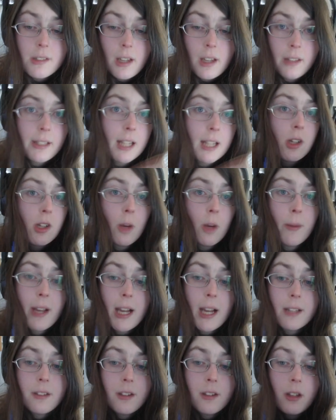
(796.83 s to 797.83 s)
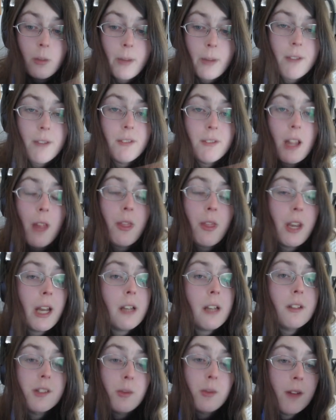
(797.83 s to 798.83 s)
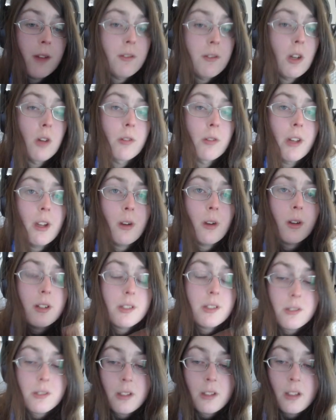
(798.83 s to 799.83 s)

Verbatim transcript: And that's all we got to do. We have nothing else. We have no recourse.